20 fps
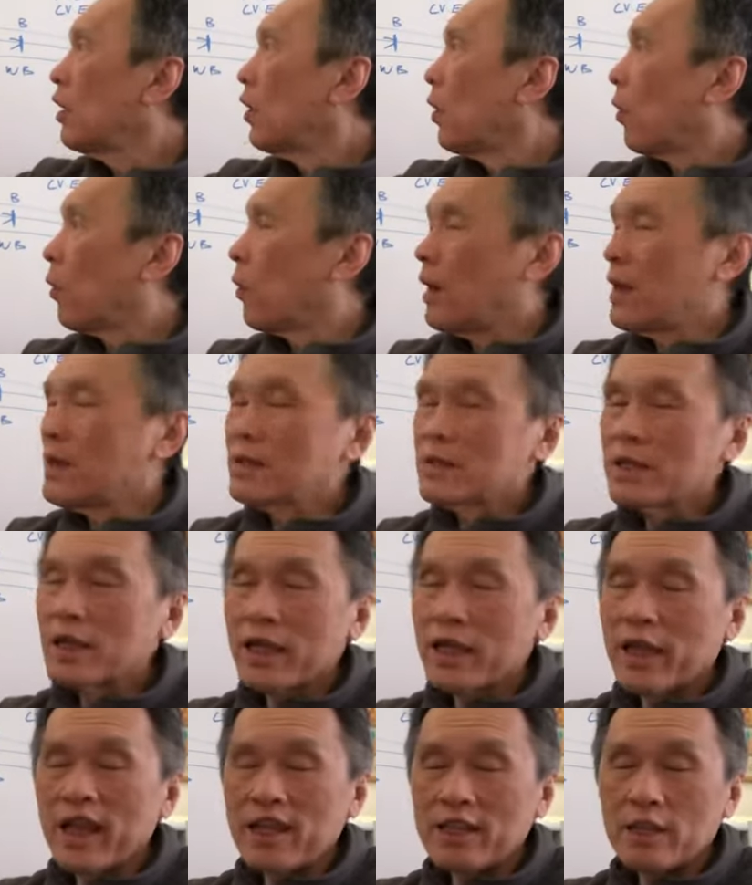once they
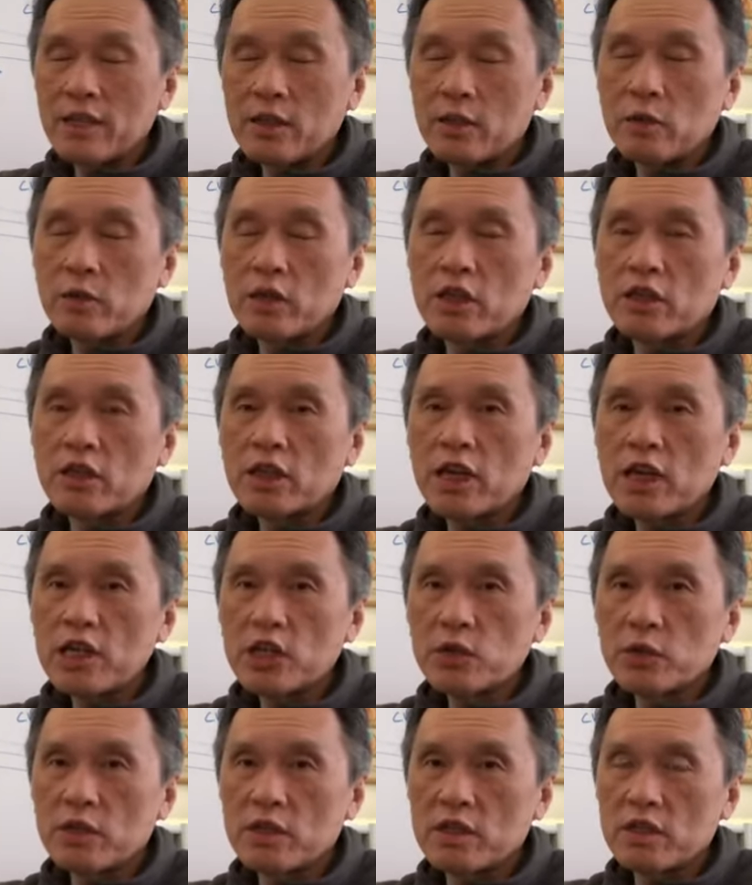get into in touch
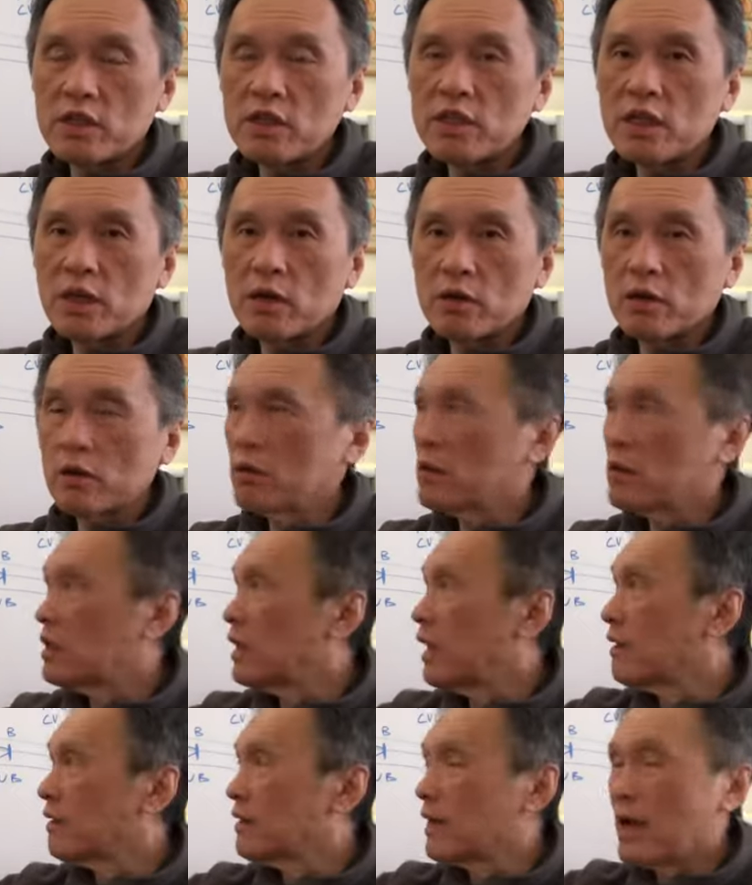with Xi Xiaodong, the
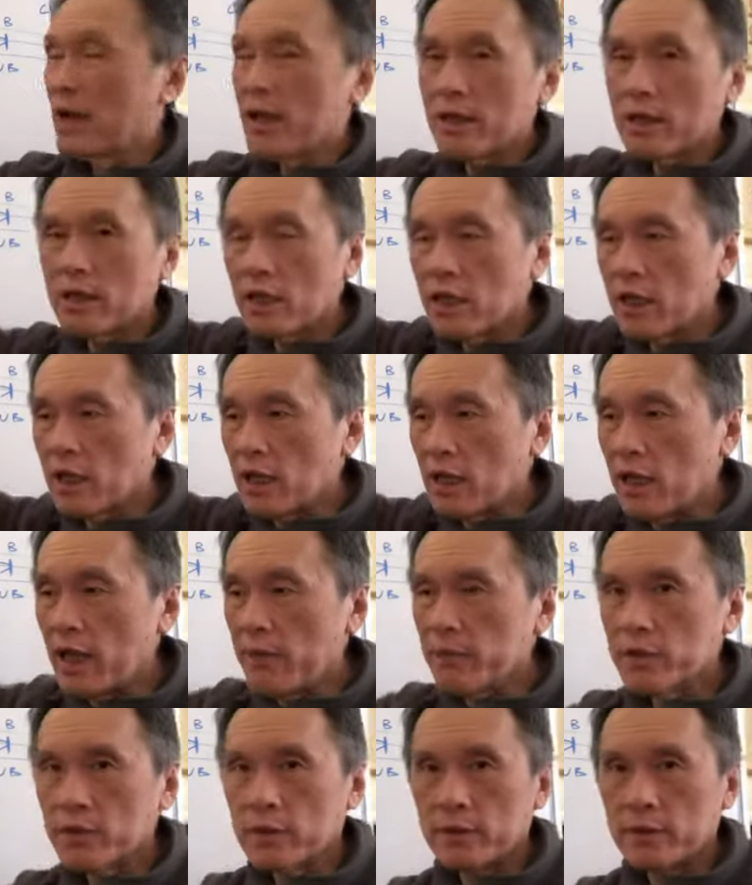entire thing collapses.